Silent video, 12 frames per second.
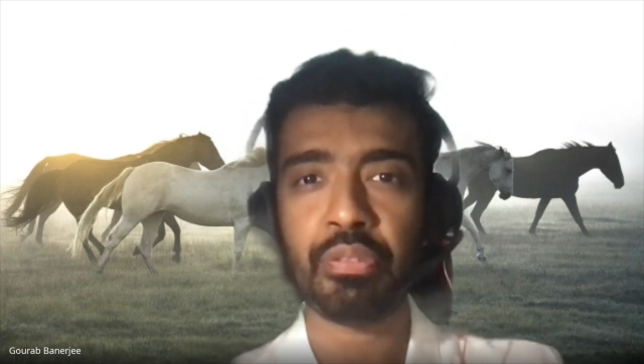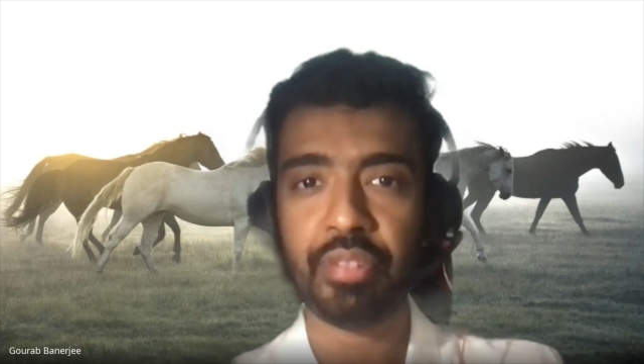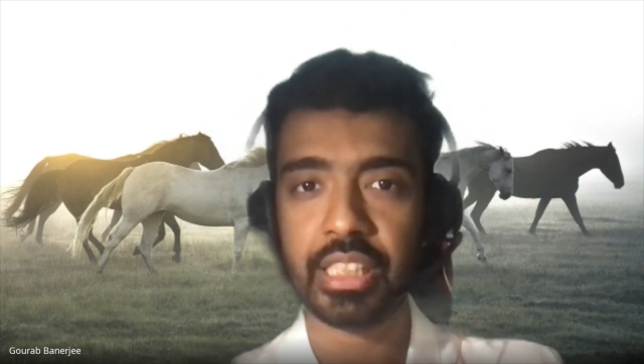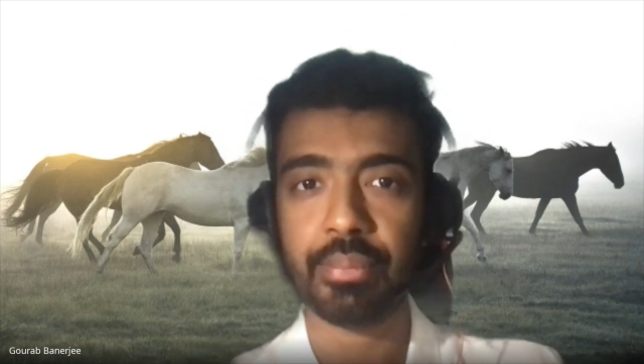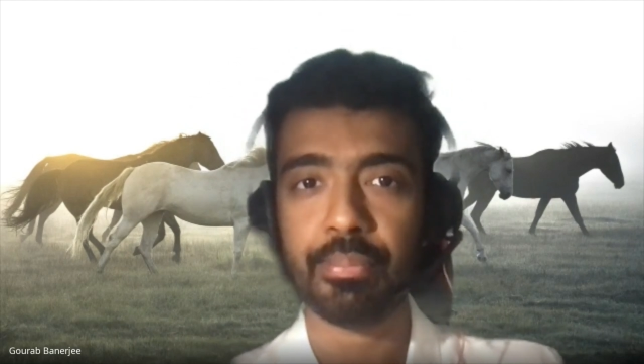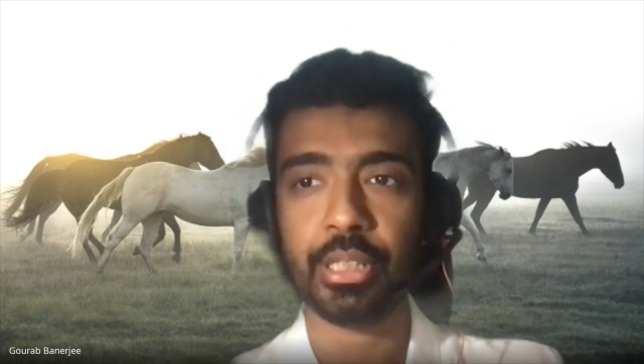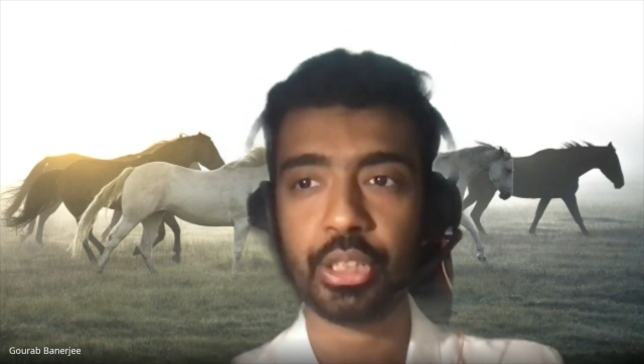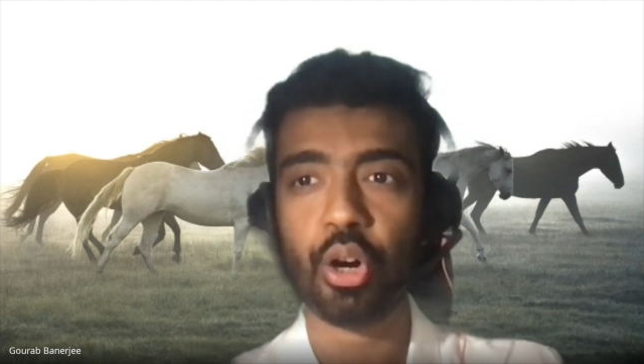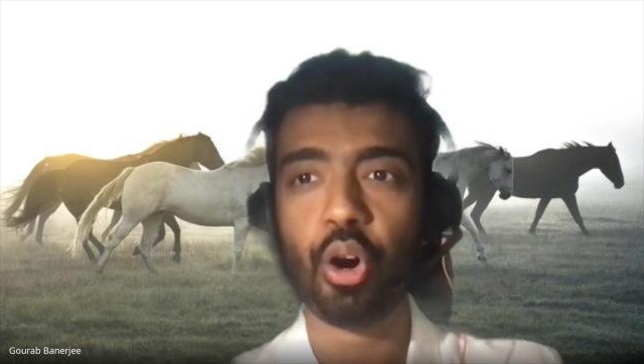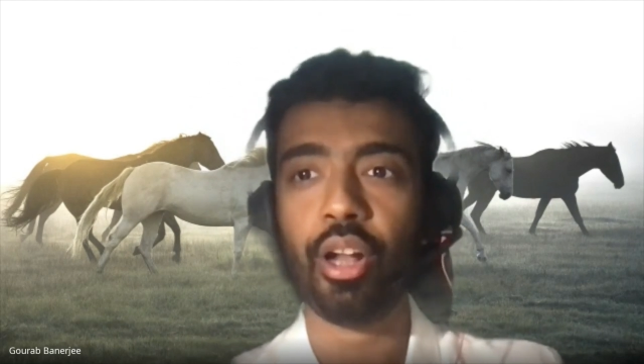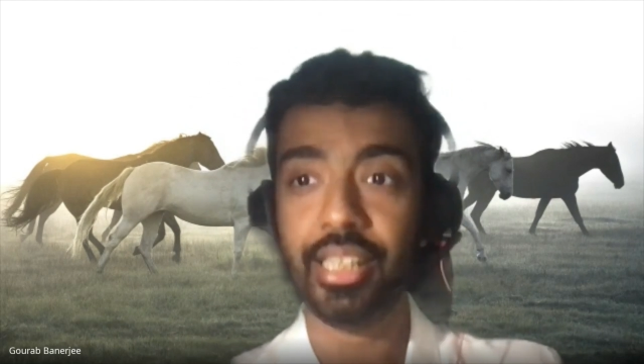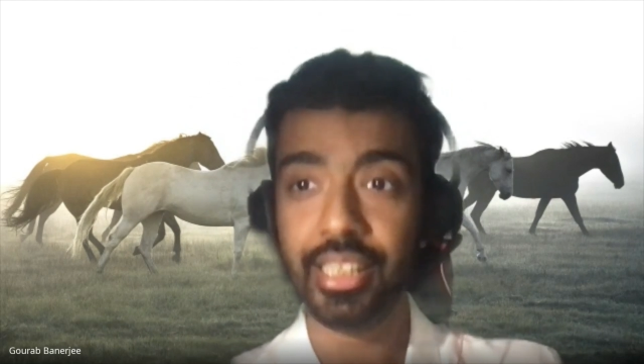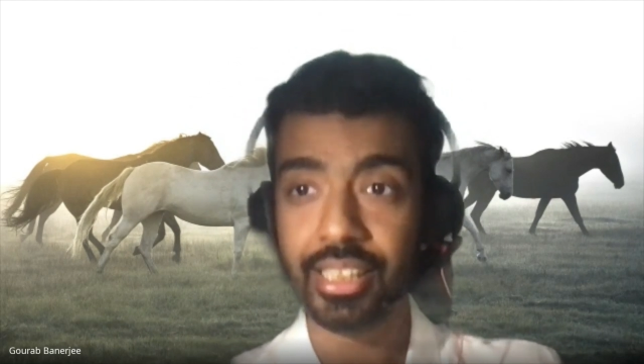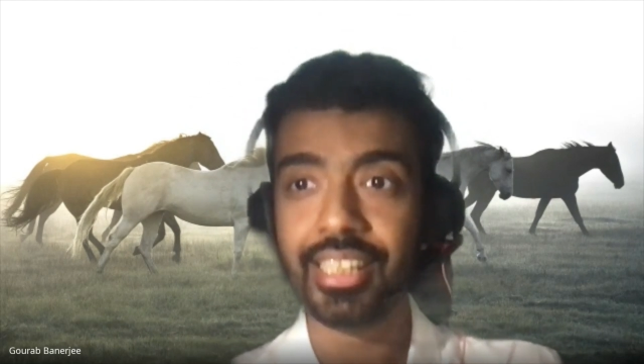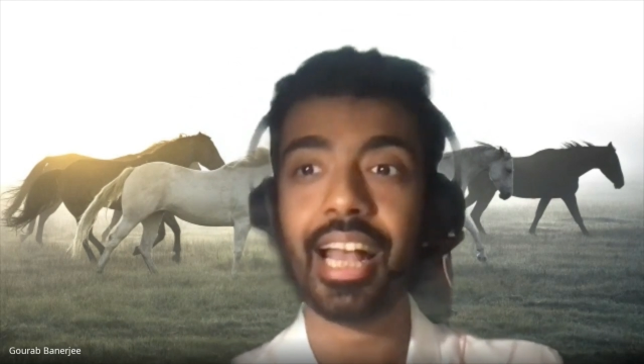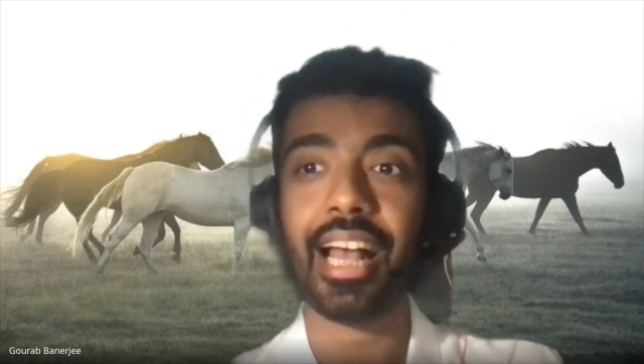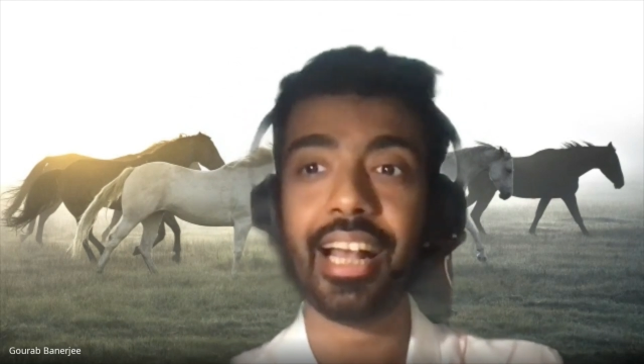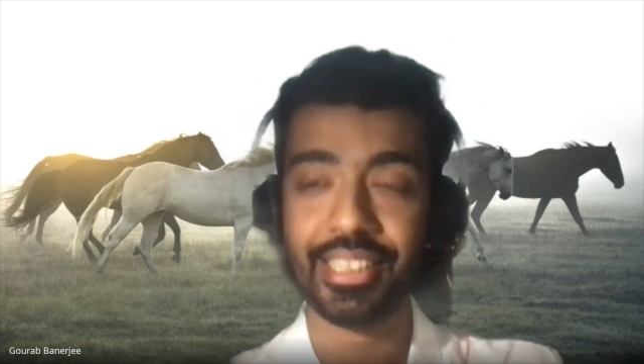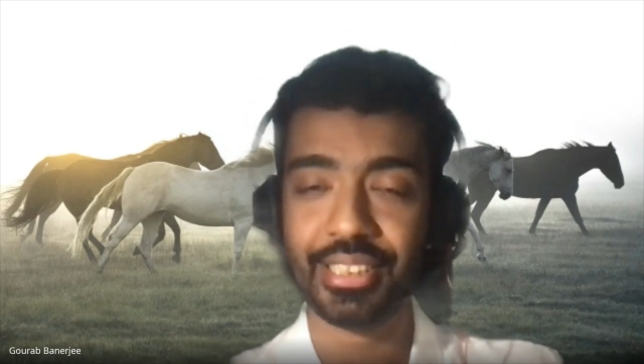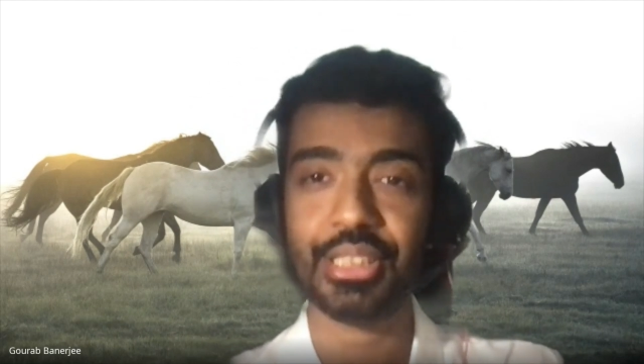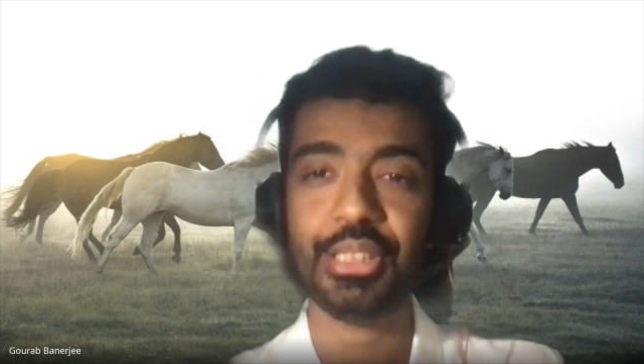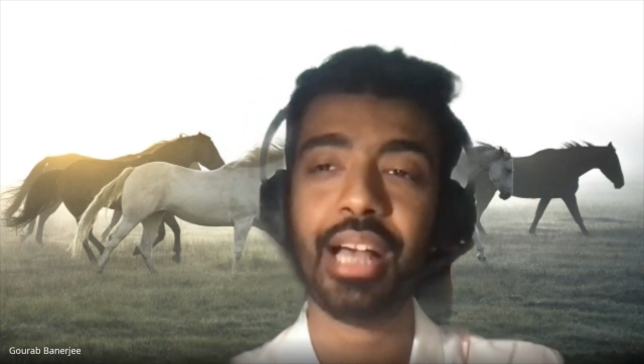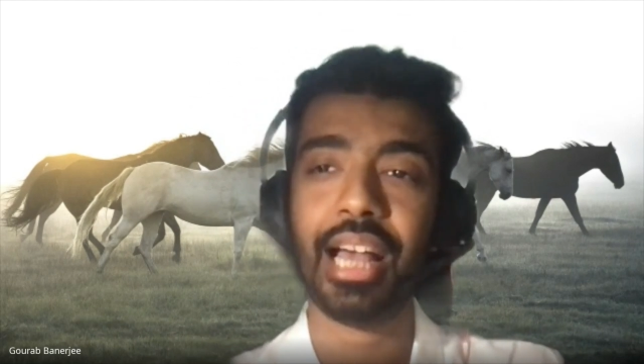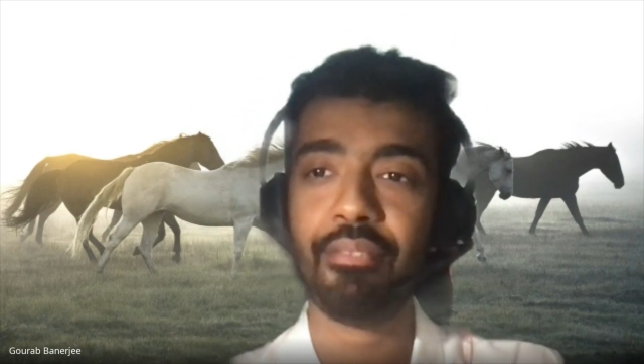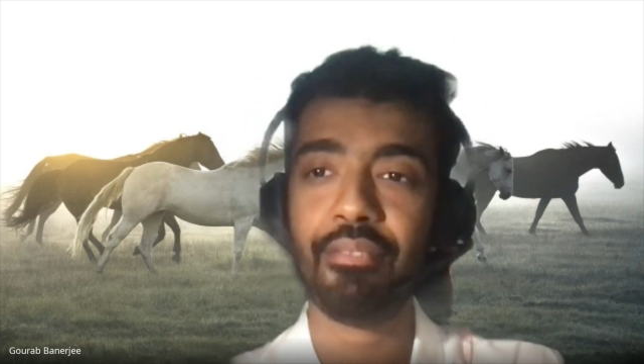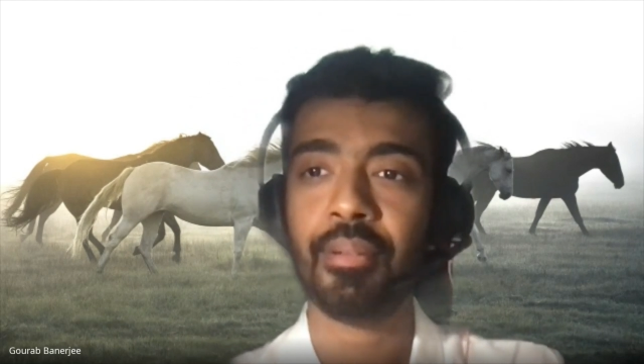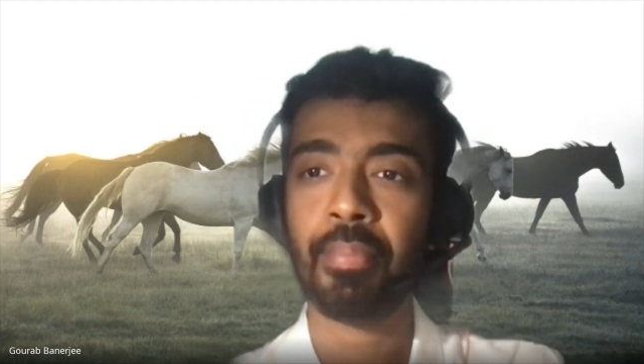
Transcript: feasible. So only thing, as you have